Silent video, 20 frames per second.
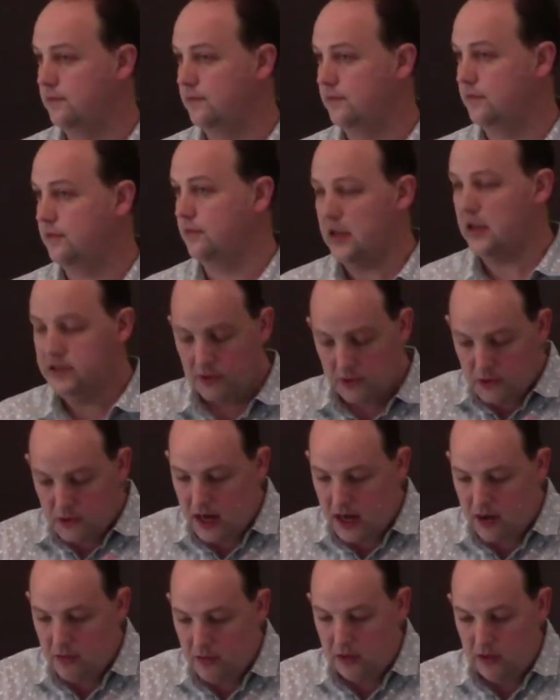And so
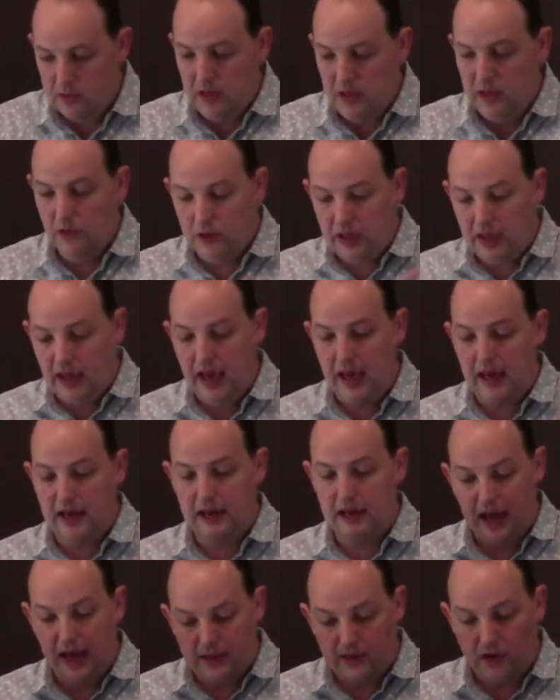today we're going to be looking at
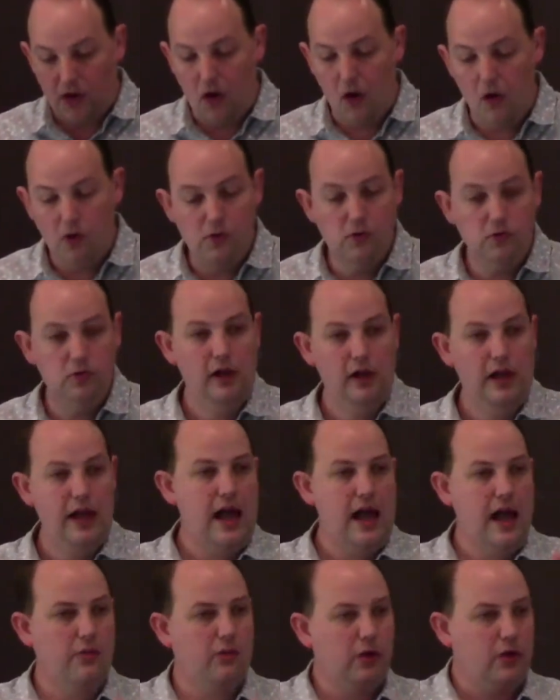it as a whole,
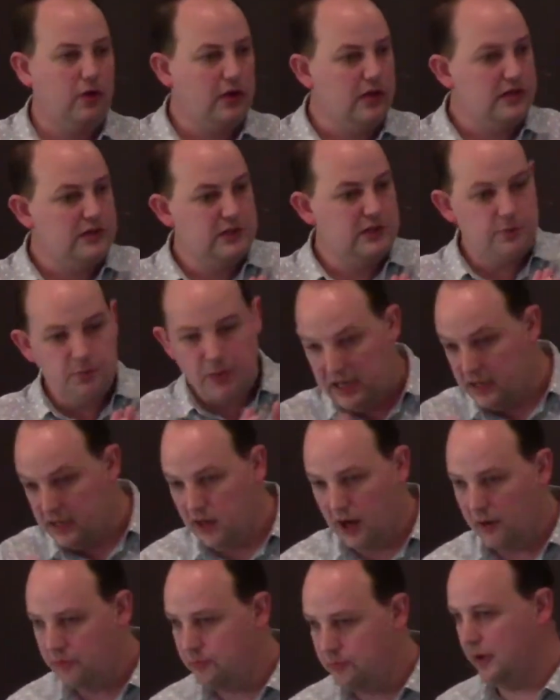and we're going to speed
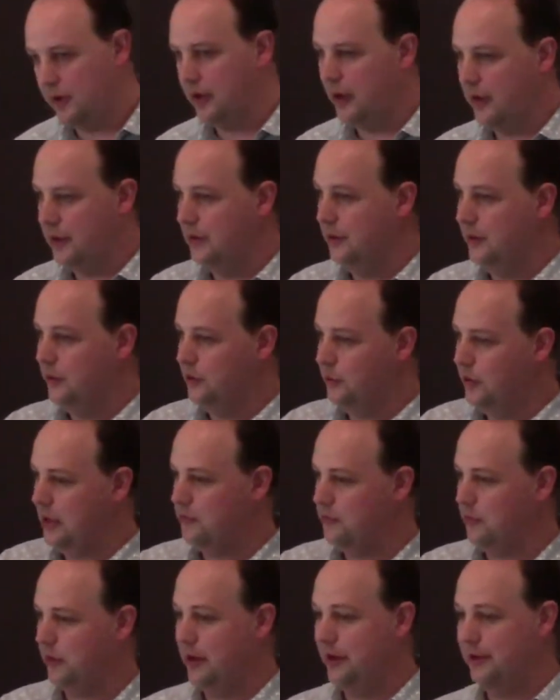up a little
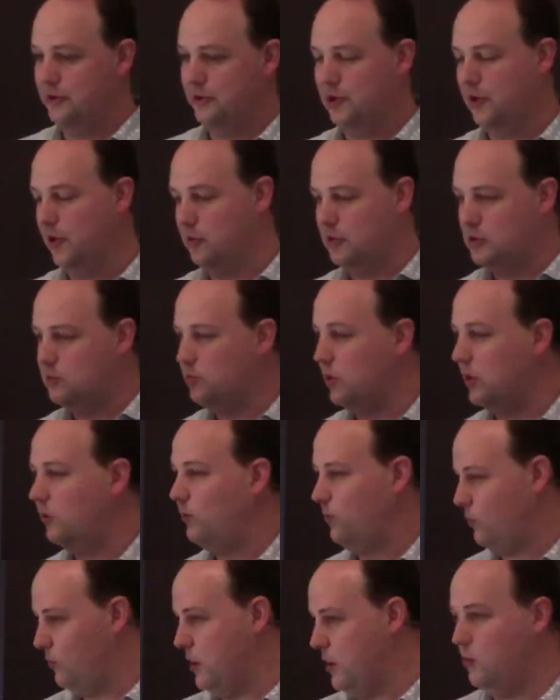bit where, you know, we spent
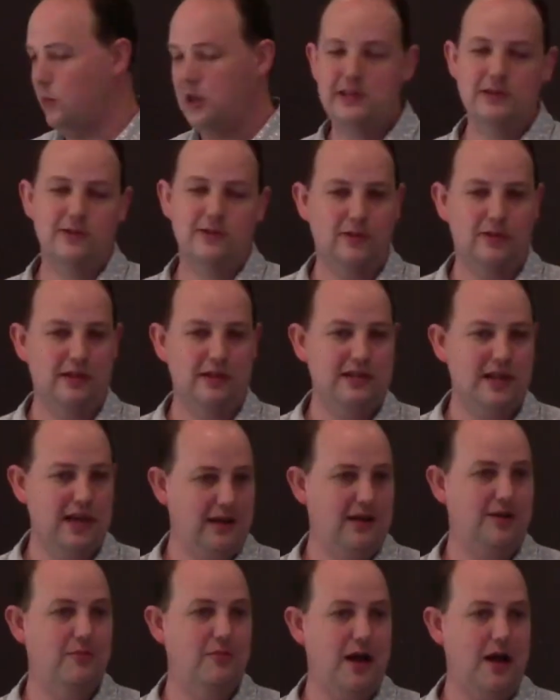3 weeks on the Ten
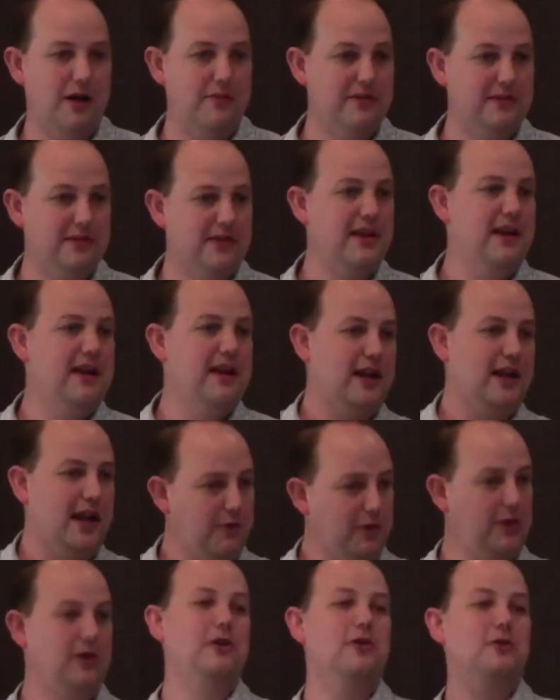Commandments. Now
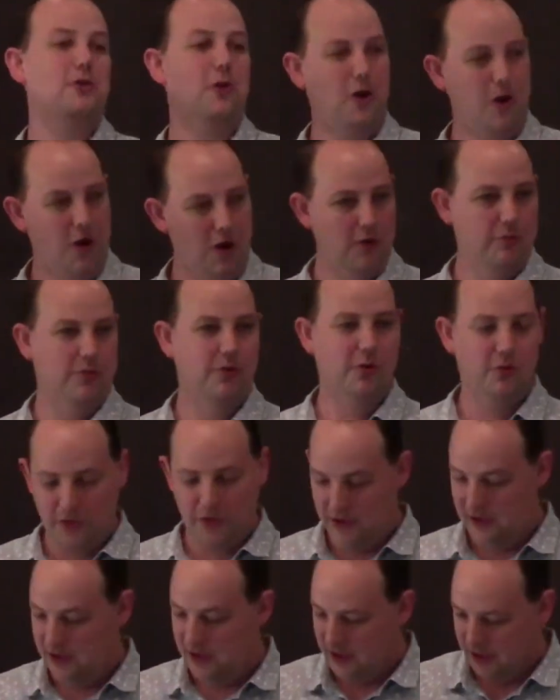we're going to do a whole book
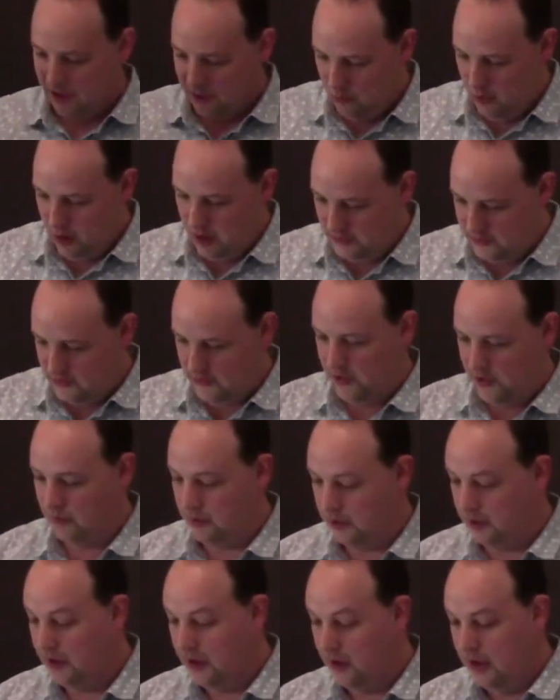in one
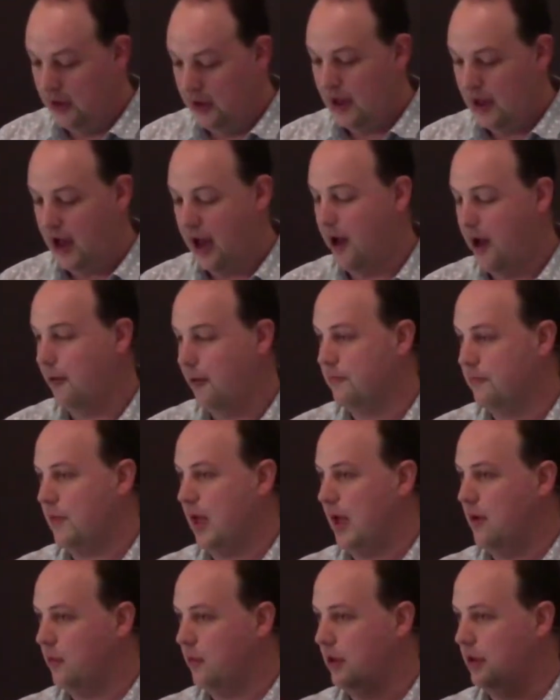sermon, and we're